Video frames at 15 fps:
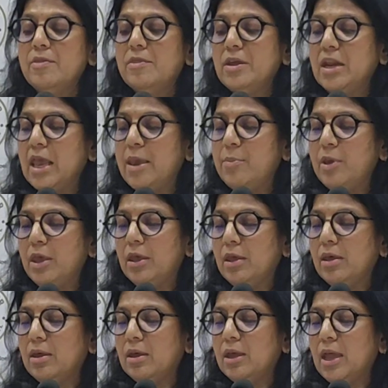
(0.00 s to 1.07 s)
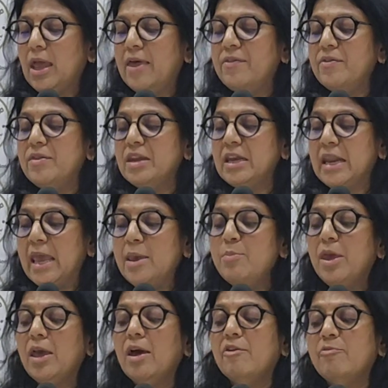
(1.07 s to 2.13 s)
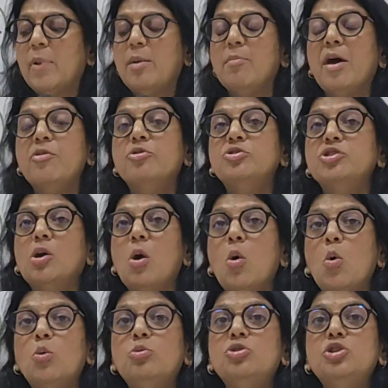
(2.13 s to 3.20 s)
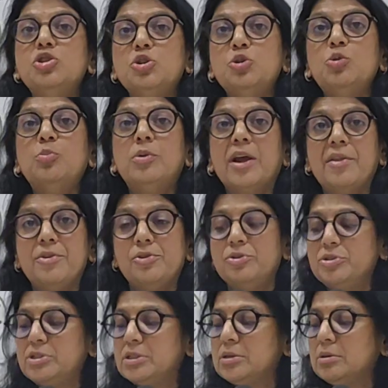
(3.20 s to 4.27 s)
The naming of my mother's own two brothers,